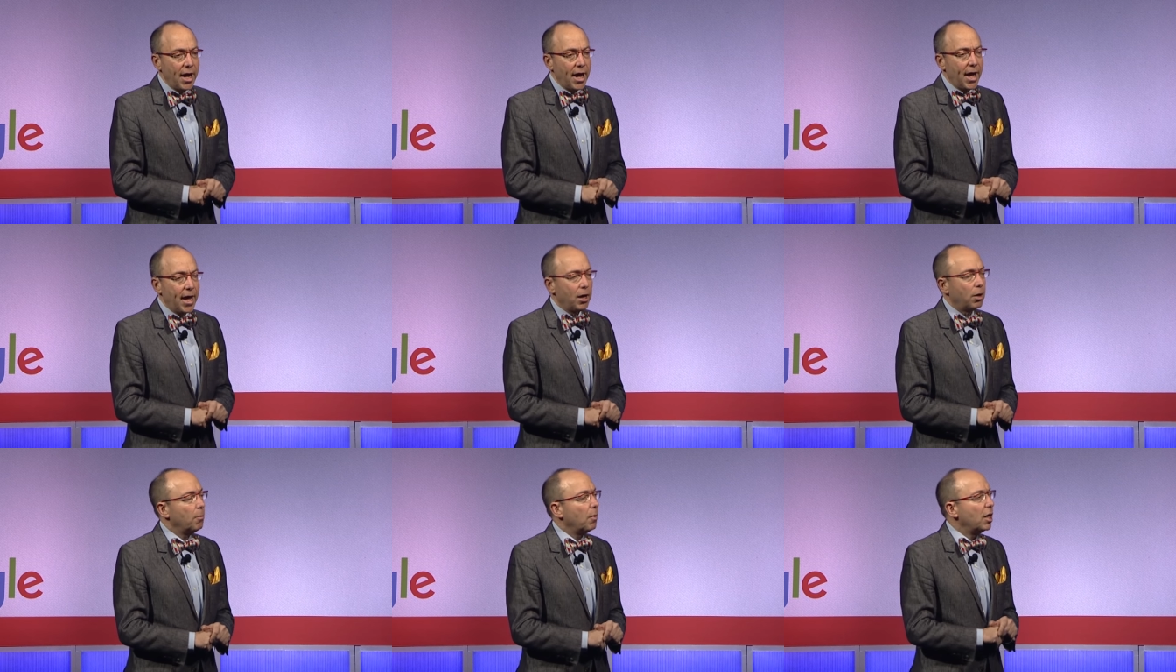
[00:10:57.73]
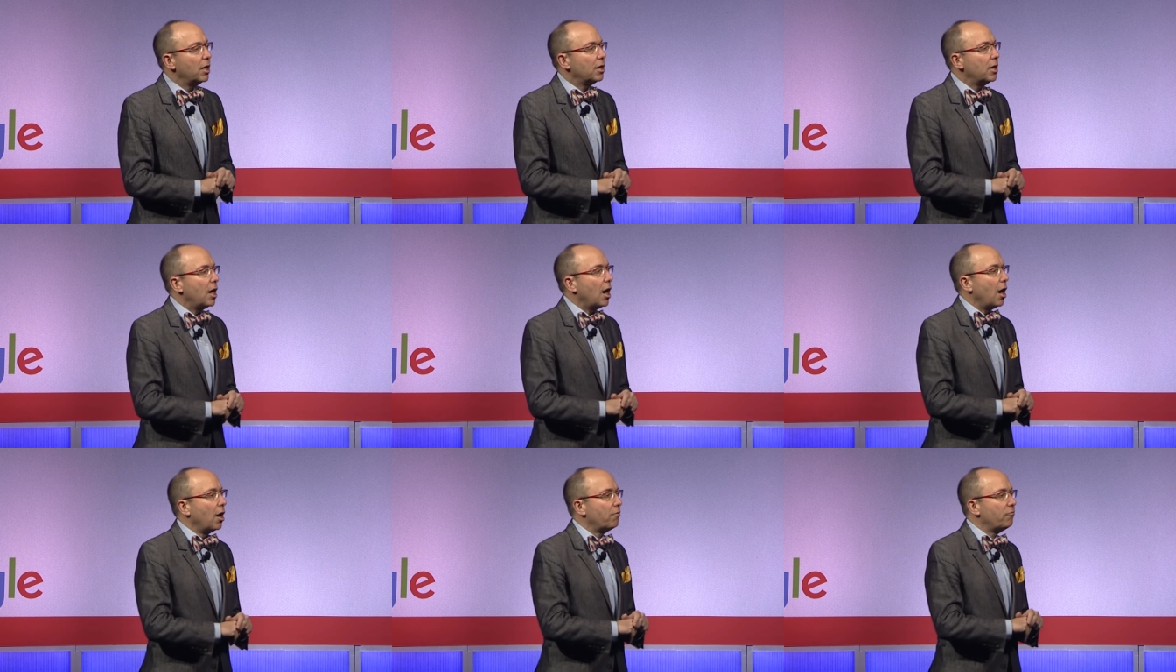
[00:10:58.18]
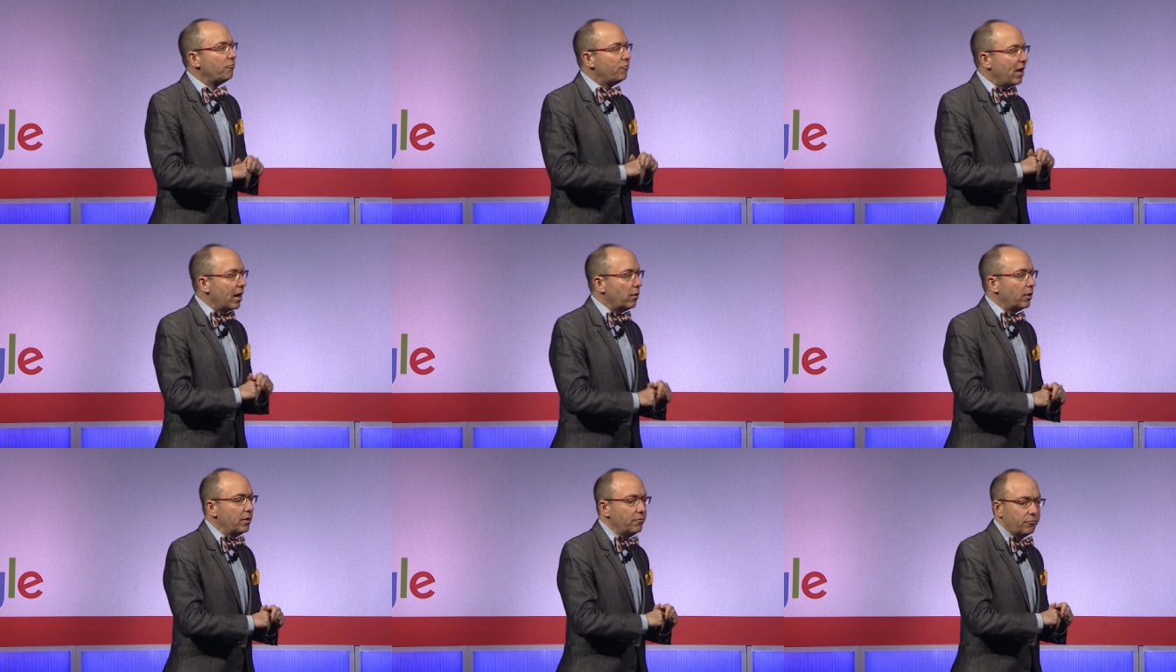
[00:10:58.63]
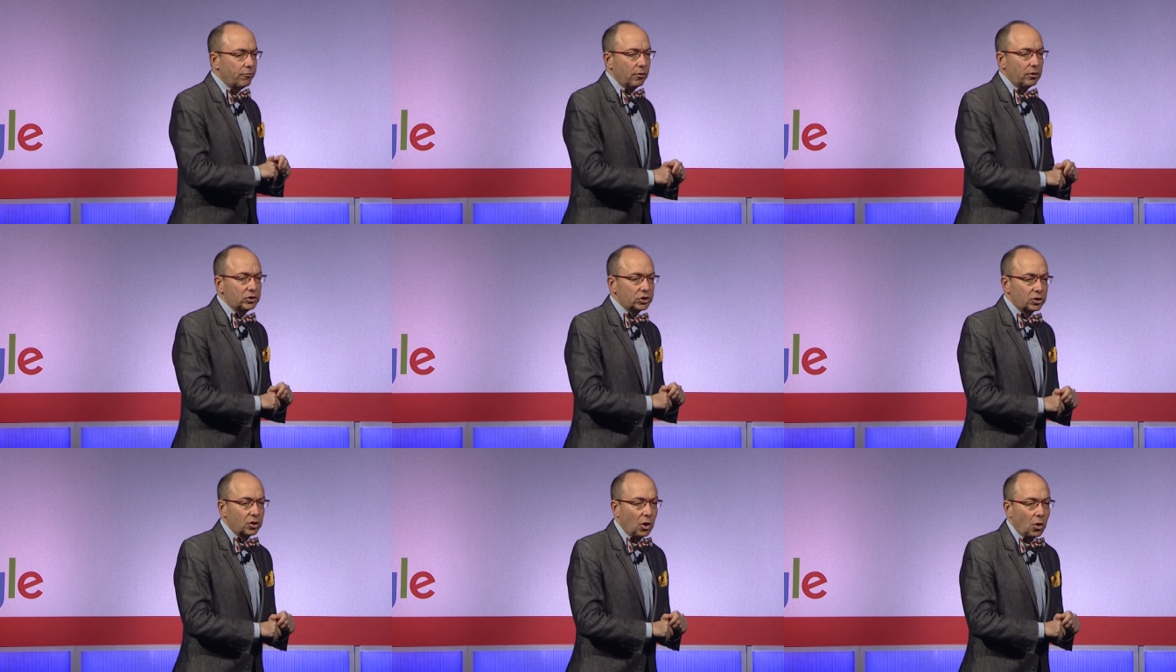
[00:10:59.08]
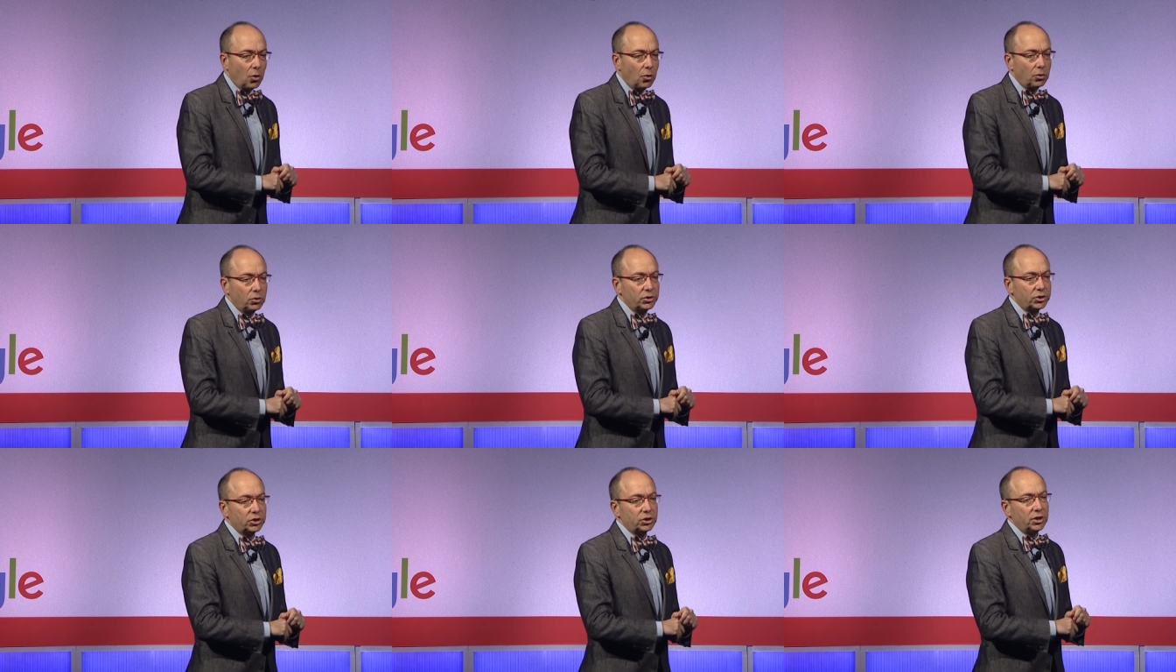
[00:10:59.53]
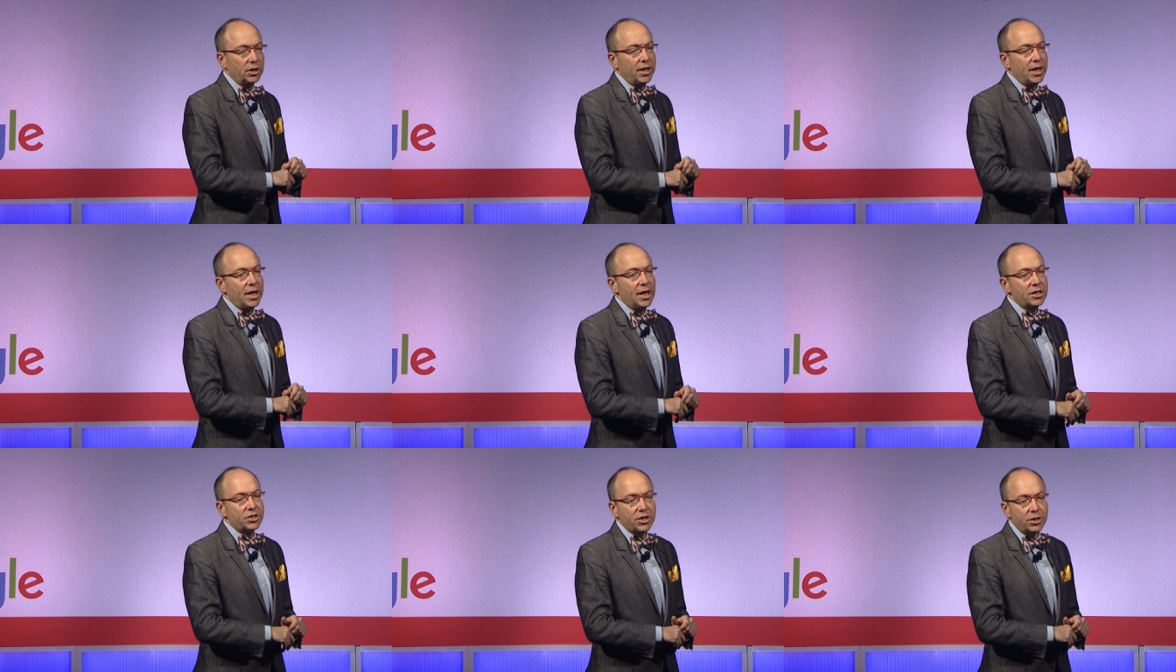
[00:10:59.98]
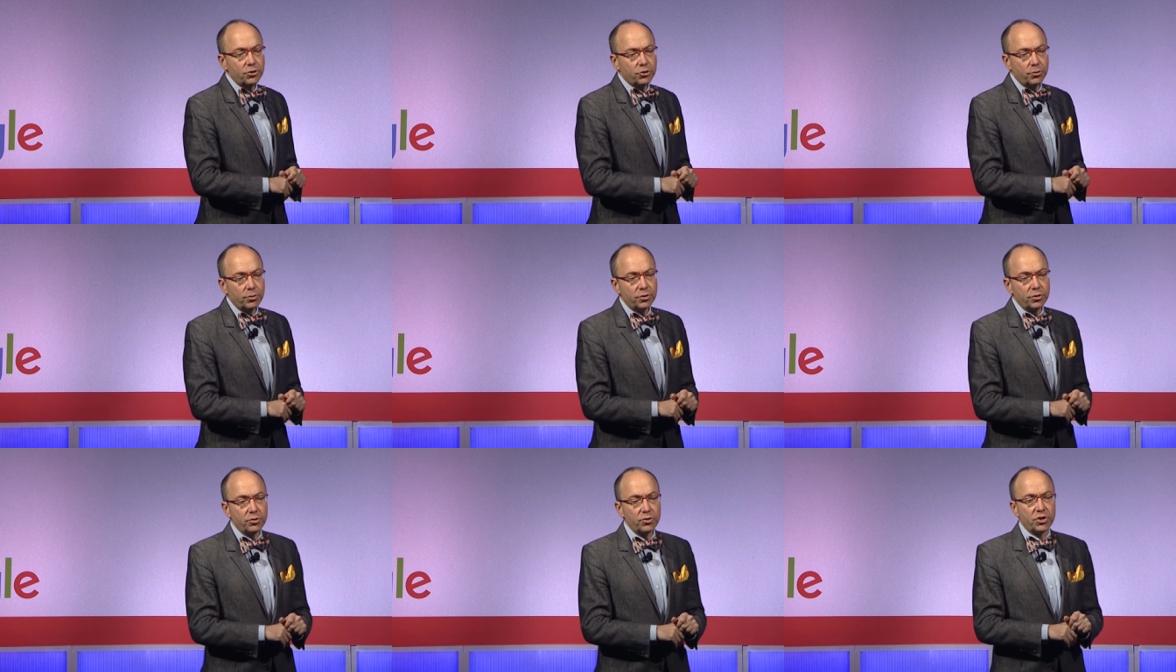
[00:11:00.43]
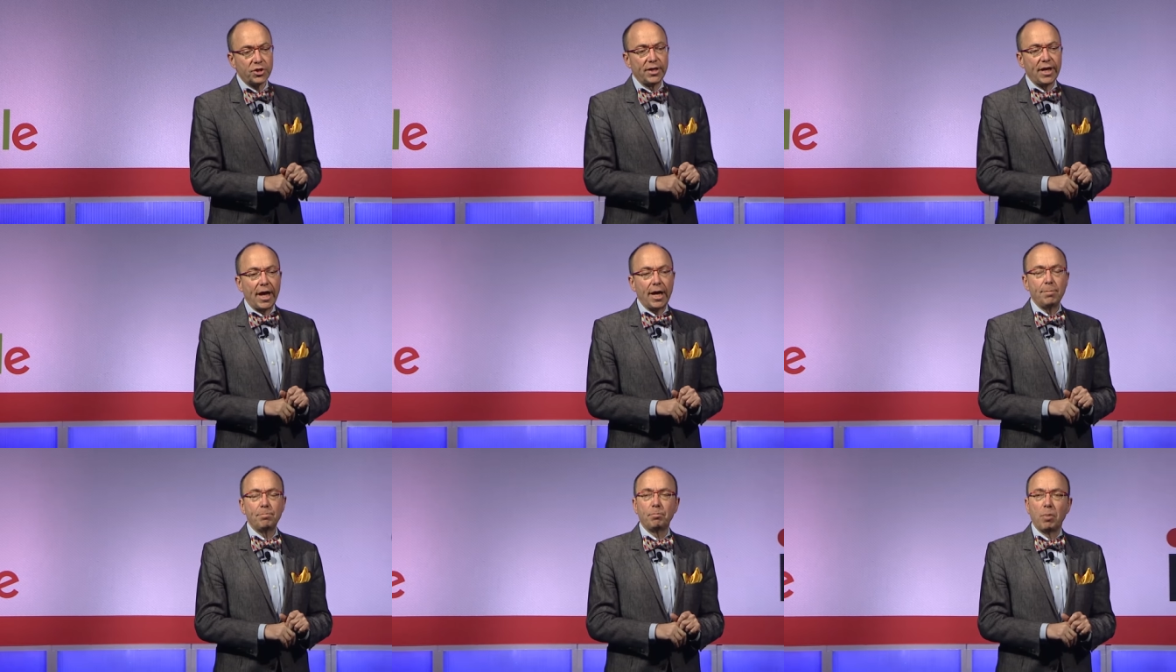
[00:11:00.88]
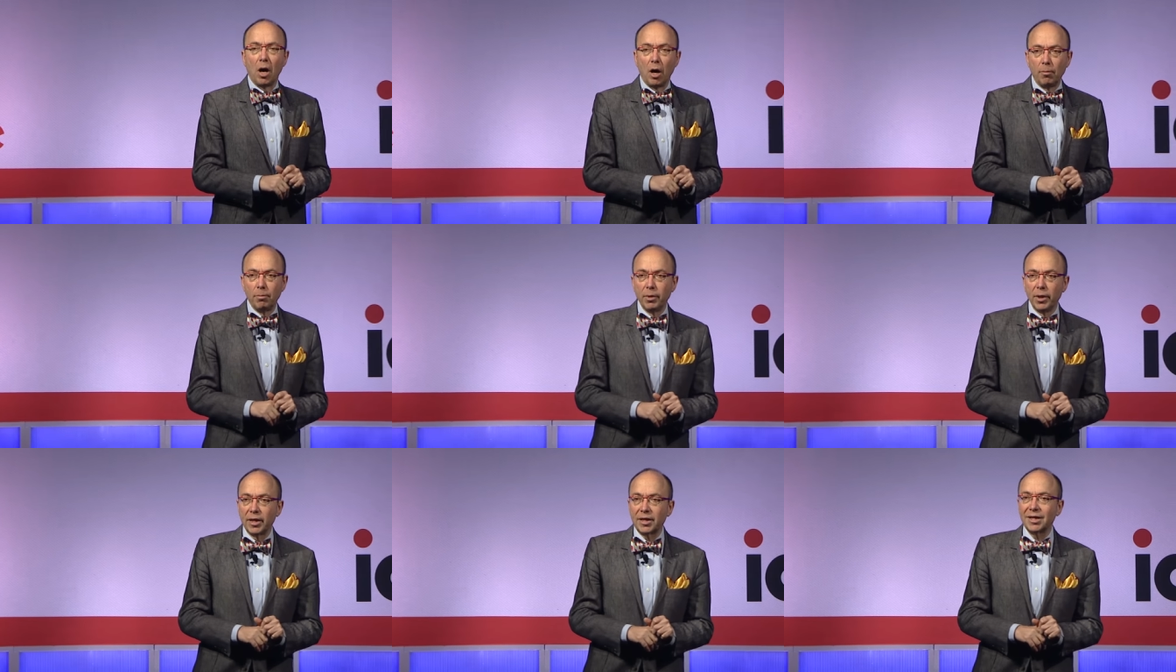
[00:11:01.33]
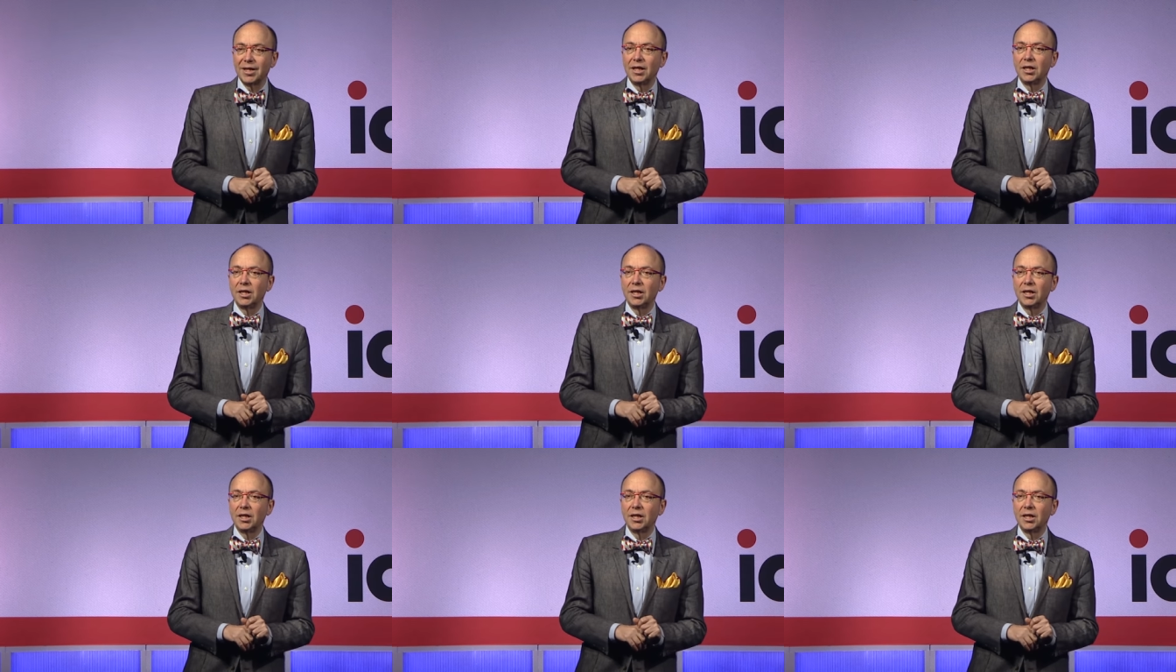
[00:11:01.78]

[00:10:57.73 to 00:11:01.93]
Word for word: And among our very first goals is introducing a public